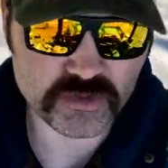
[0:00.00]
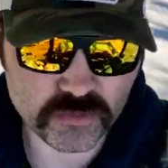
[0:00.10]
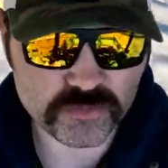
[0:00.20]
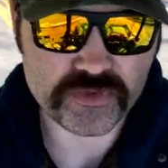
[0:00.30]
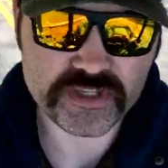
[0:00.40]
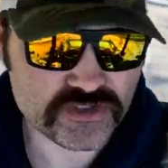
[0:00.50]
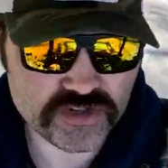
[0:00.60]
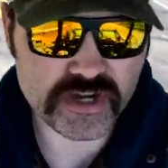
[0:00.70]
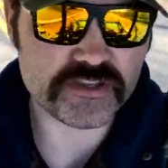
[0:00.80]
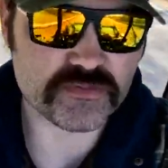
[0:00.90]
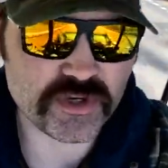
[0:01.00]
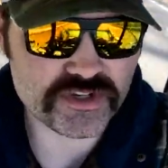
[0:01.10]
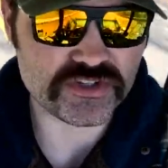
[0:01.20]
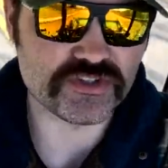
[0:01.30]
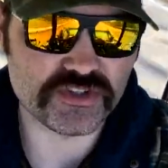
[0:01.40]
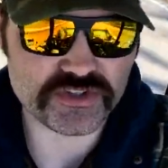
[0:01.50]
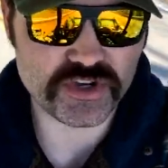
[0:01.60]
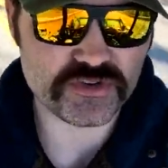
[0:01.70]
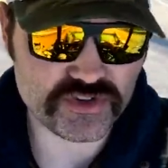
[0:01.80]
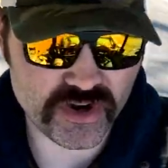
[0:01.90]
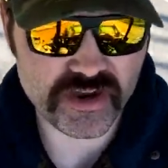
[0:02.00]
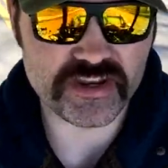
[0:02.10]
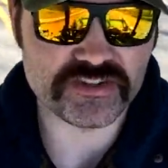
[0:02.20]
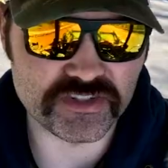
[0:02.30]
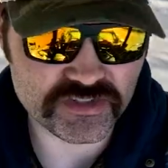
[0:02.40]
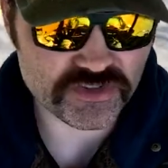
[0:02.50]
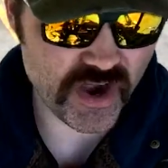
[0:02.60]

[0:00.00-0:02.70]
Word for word: so these transmissions are so strange in these